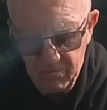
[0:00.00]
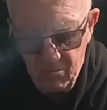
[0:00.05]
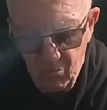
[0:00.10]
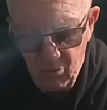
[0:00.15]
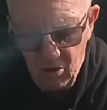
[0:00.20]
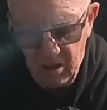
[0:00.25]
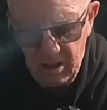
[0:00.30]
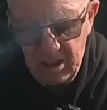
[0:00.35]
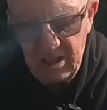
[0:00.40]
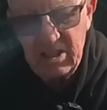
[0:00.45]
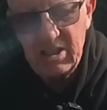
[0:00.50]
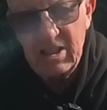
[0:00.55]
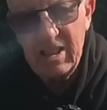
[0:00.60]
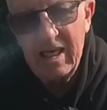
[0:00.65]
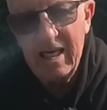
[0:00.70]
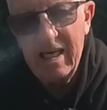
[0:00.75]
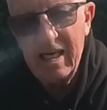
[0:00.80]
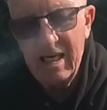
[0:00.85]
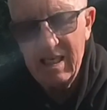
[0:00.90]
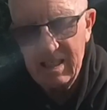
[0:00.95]
release
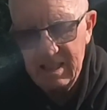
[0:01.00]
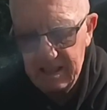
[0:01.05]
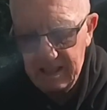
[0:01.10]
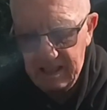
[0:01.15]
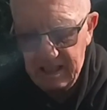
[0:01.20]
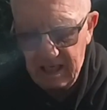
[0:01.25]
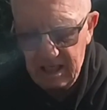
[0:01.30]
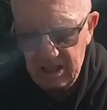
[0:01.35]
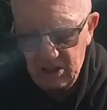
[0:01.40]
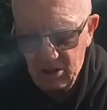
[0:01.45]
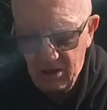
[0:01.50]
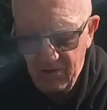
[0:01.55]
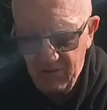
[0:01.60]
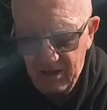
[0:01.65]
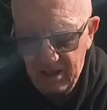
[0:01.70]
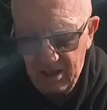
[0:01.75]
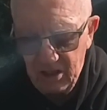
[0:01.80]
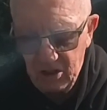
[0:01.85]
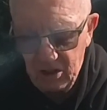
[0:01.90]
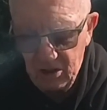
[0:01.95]
there in case you have
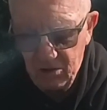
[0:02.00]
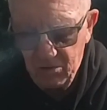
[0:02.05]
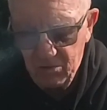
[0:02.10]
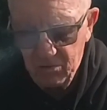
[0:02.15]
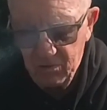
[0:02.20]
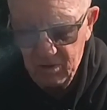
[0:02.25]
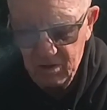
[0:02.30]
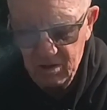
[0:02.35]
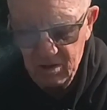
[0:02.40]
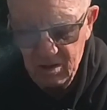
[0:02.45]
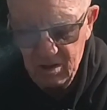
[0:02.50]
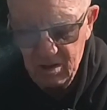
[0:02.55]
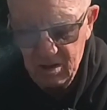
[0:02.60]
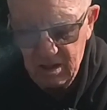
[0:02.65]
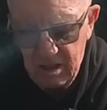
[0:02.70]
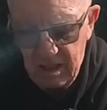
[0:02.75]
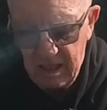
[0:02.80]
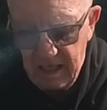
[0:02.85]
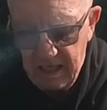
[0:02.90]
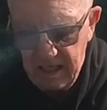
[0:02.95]
an issue,
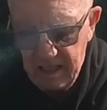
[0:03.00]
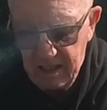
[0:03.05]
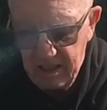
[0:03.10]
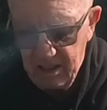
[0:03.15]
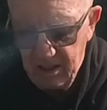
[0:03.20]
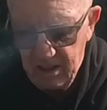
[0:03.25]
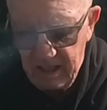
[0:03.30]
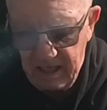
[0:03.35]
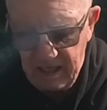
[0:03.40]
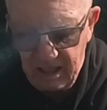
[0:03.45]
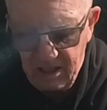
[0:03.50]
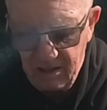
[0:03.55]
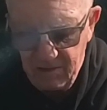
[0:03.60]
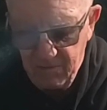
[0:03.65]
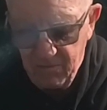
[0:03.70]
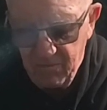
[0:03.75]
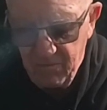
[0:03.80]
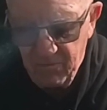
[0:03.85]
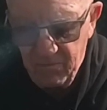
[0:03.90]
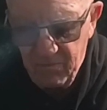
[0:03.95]
and they
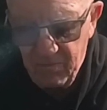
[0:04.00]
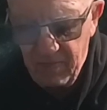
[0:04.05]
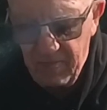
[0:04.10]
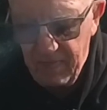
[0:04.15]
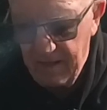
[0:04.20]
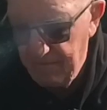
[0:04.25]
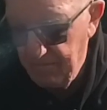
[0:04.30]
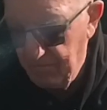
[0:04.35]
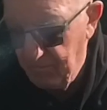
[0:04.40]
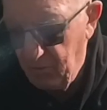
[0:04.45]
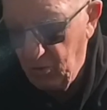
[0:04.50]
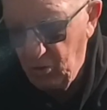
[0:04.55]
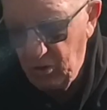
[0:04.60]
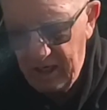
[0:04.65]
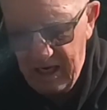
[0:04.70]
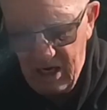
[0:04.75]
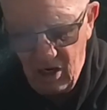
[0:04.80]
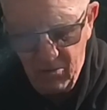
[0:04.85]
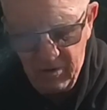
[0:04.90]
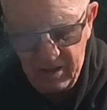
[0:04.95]
can pull
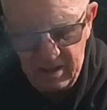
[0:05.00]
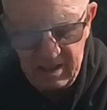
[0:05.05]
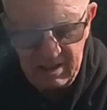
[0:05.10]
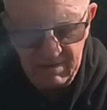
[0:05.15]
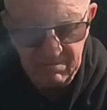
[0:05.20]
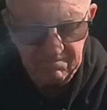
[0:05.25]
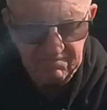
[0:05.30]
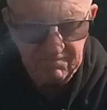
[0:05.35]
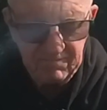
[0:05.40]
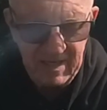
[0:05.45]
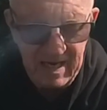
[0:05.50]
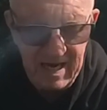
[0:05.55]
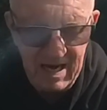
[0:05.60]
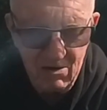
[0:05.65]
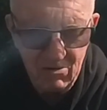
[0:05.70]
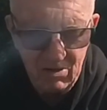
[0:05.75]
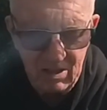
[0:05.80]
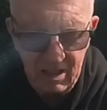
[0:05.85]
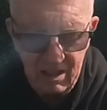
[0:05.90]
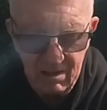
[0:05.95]
the helmet
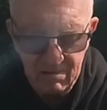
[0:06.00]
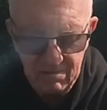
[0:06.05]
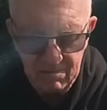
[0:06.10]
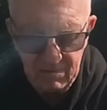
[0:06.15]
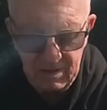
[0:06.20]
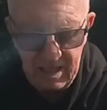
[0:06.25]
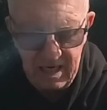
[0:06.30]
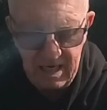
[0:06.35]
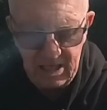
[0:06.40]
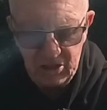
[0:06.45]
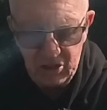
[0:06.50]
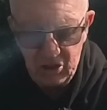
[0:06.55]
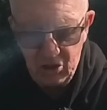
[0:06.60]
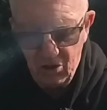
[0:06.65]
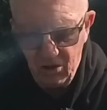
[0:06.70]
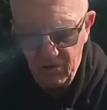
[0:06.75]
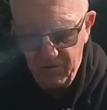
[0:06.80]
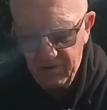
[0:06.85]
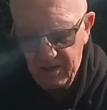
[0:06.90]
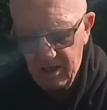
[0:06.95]
out the casing
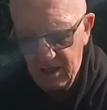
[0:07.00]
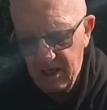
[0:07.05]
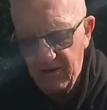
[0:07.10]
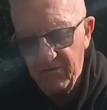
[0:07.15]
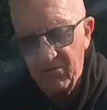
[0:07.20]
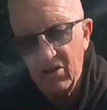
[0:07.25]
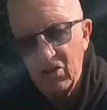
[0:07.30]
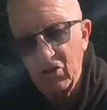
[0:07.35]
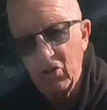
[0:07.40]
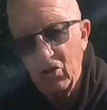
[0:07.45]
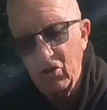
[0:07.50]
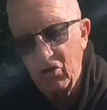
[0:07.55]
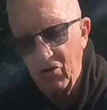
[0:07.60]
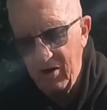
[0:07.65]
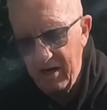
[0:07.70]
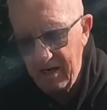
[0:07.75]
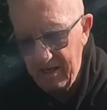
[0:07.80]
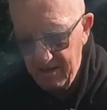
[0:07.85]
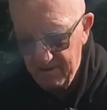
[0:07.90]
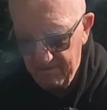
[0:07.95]
off and leave this on your
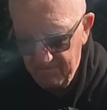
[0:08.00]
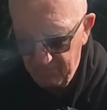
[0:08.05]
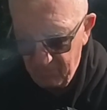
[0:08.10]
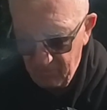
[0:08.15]
head.